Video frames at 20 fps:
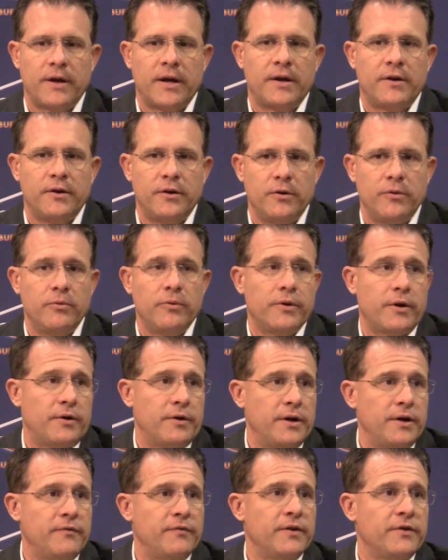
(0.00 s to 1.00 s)
it had to do with our
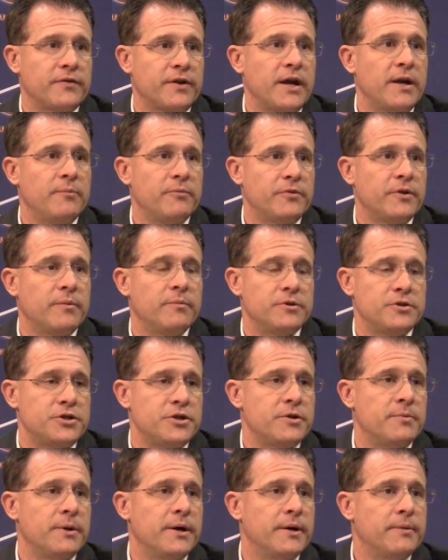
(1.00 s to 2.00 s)
defense gave them something to
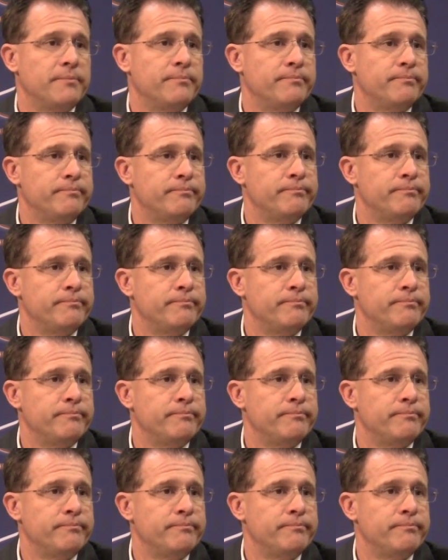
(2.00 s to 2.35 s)
cheer about.